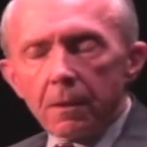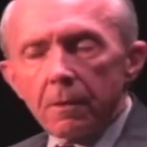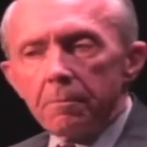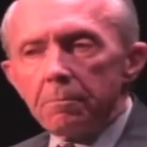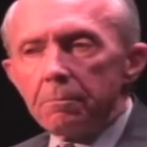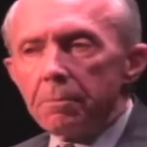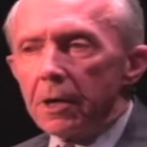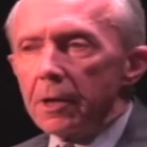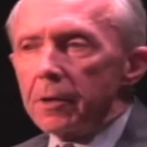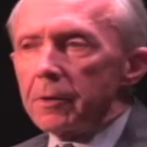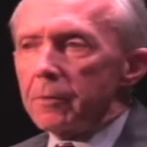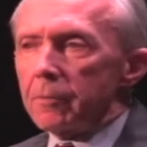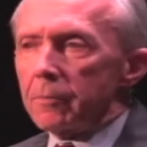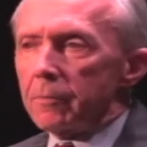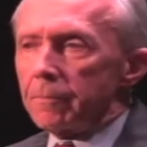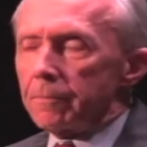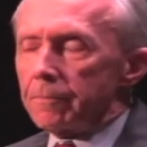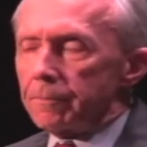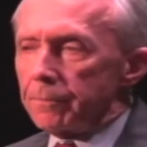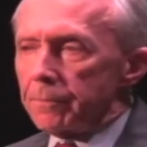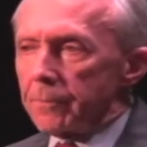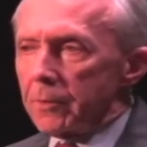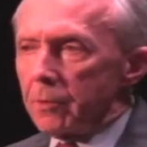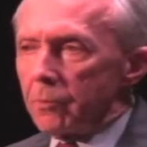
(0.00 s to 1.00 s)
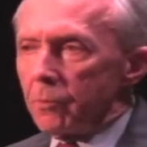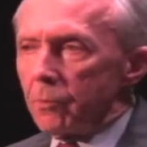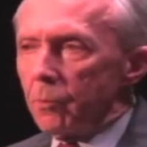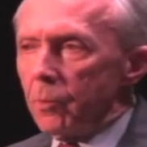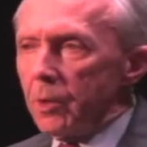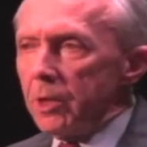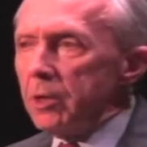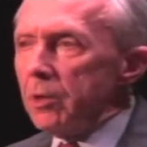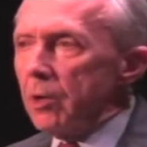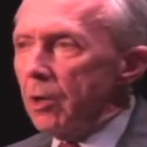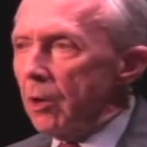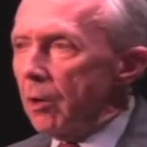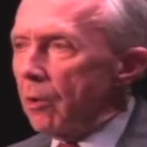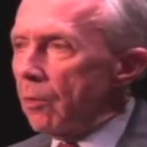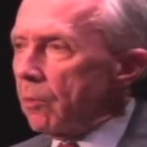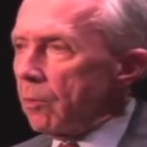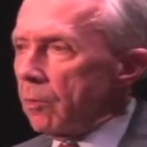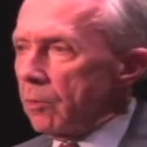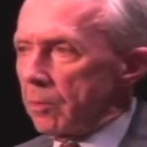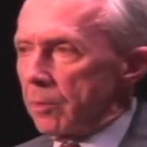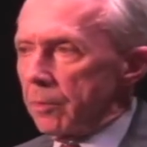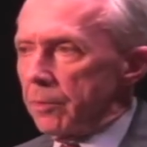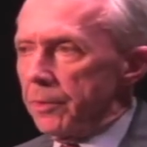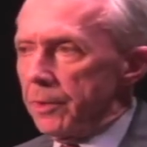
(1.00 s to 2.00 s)
But we
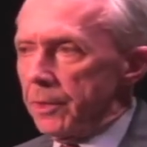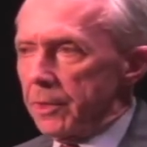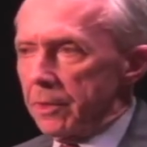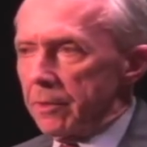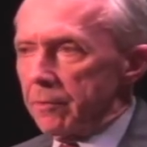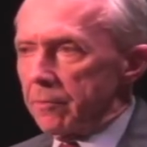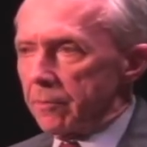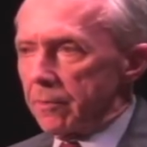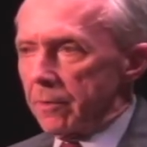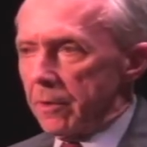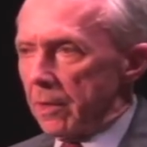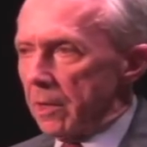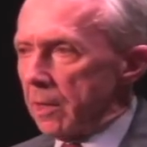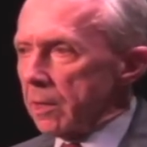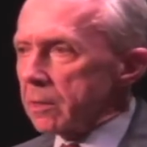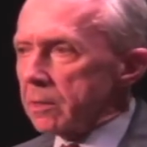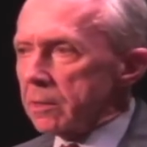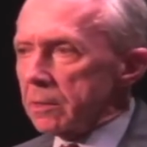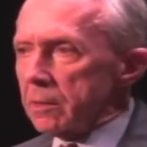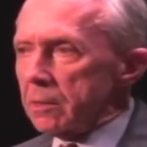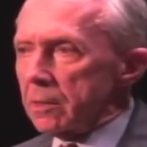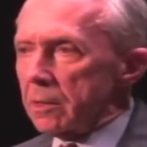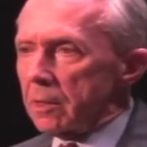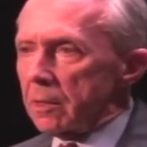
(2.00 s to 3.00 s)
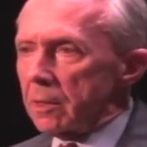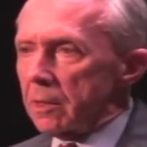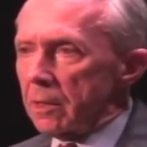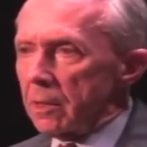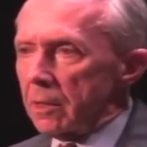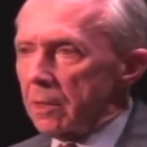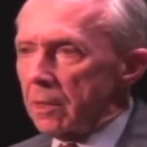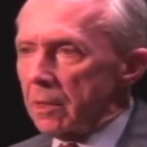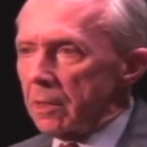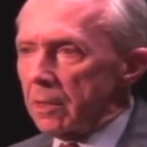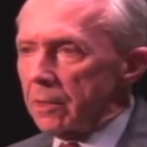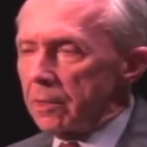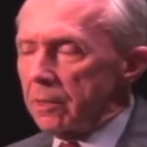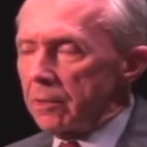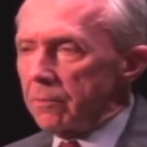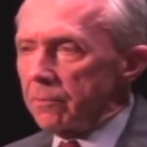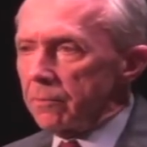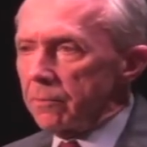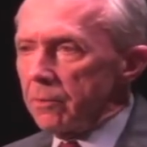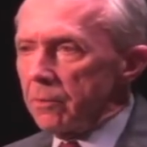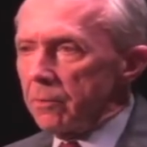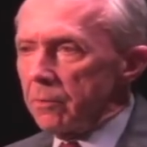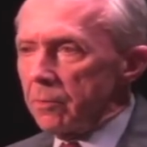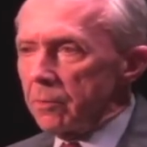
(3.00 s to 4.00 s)
know that, in fact,
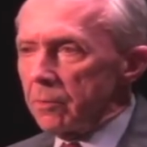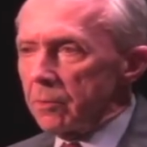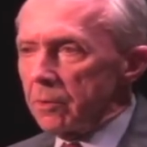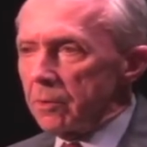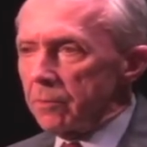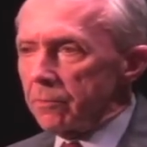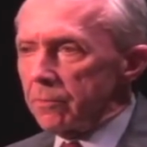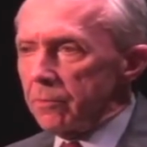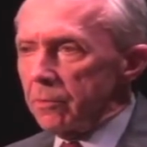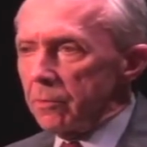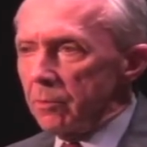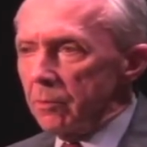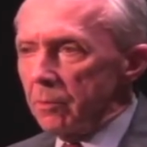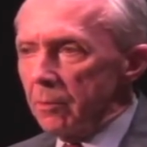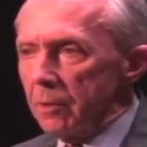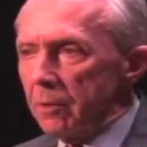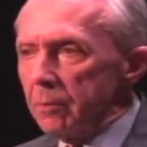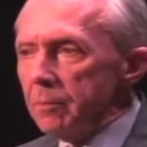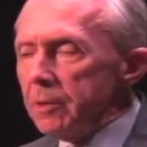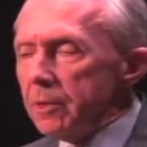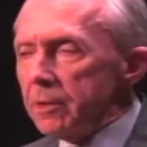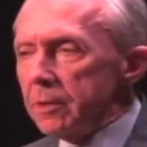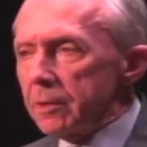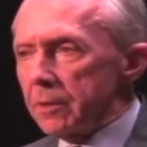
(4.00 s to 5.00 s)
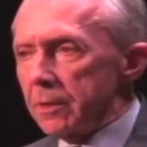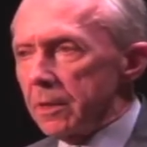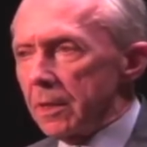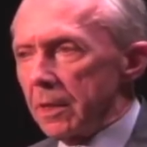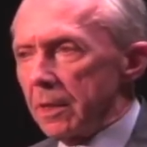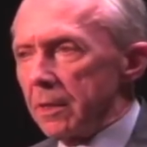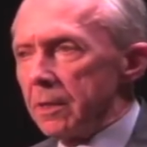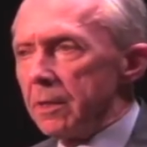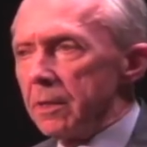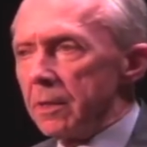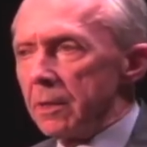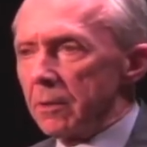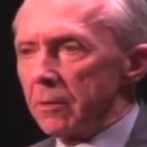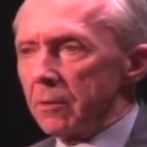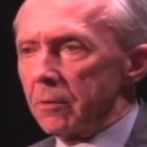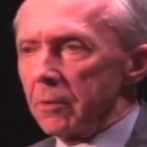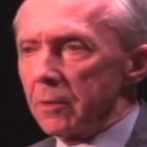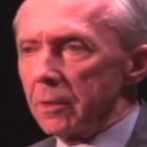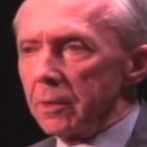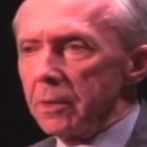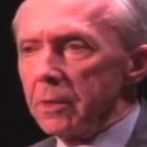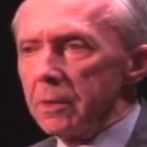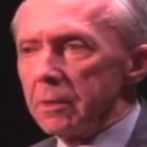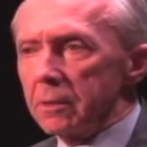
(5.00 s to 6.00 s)
if you limit it that narrowly,